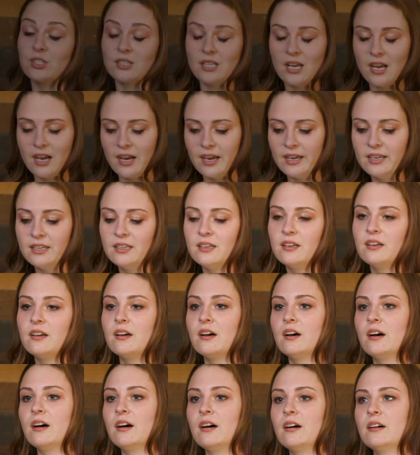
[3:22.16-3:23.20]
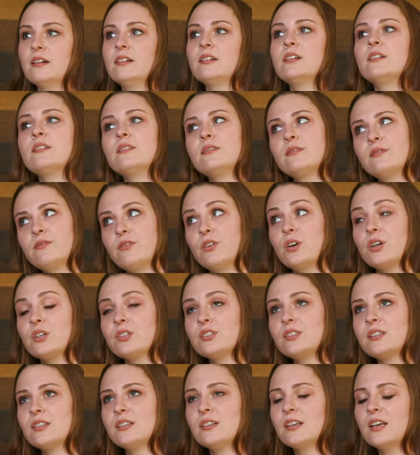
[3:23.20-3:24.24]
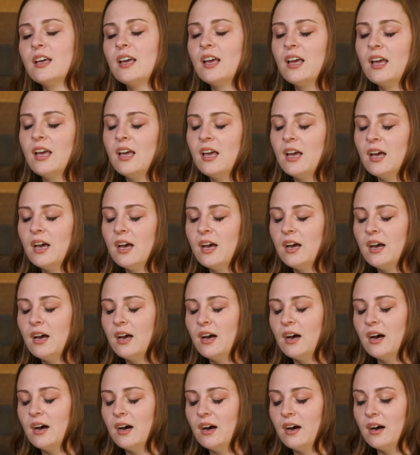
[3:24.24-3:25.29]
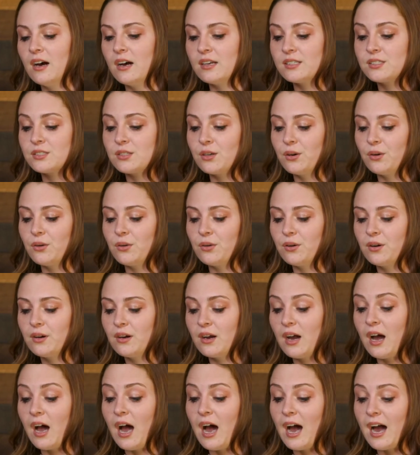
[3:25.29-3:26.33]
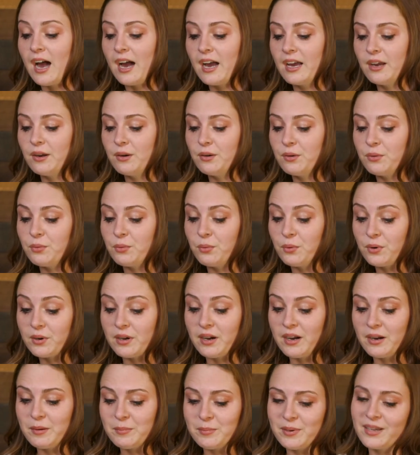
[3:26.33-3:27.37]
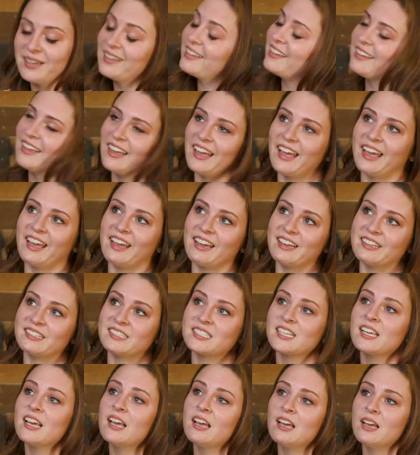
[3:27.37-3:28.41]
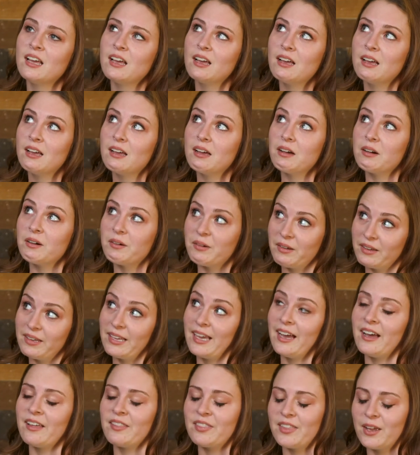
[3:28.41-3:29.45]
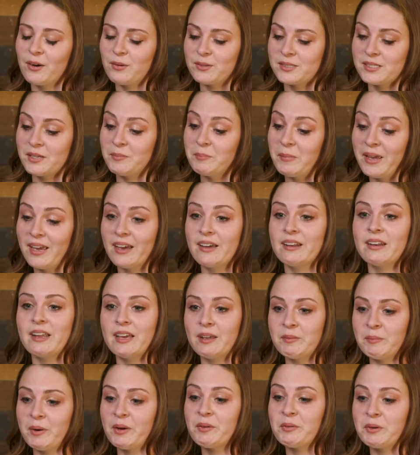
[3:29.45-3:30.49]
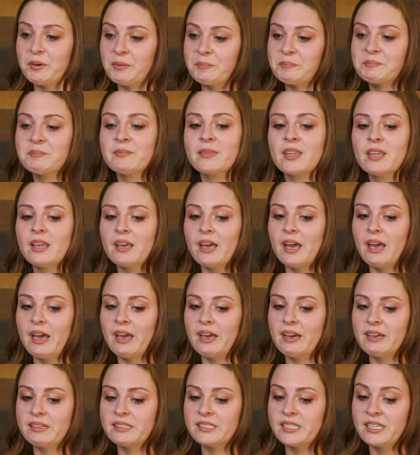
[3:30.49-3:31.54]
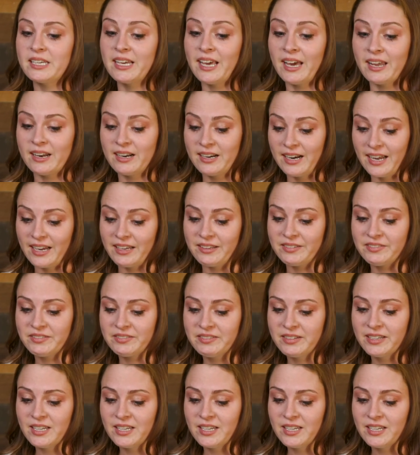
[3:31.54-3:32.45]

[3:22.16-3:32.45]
July 1st, so I woke up and yeah, there was a man in my room and he had a knife.